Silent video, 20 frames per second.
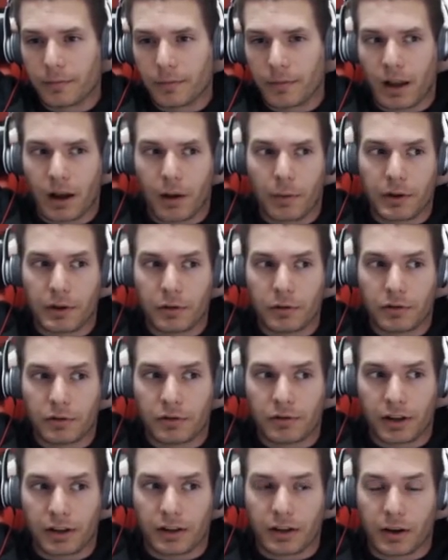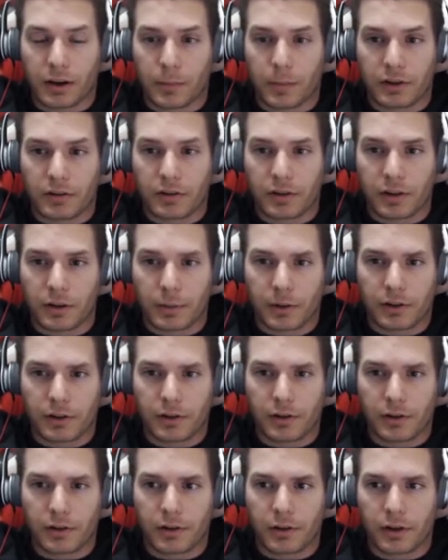That way you just like get a bunch of them into
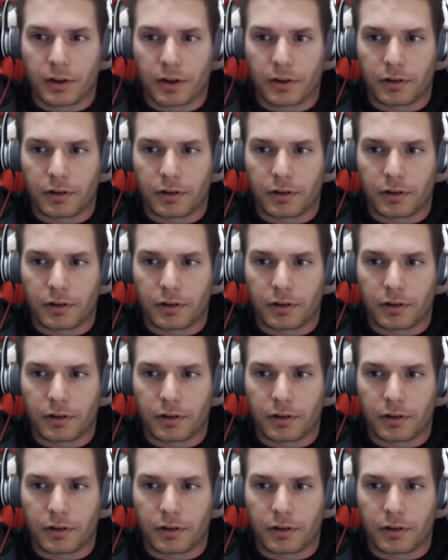your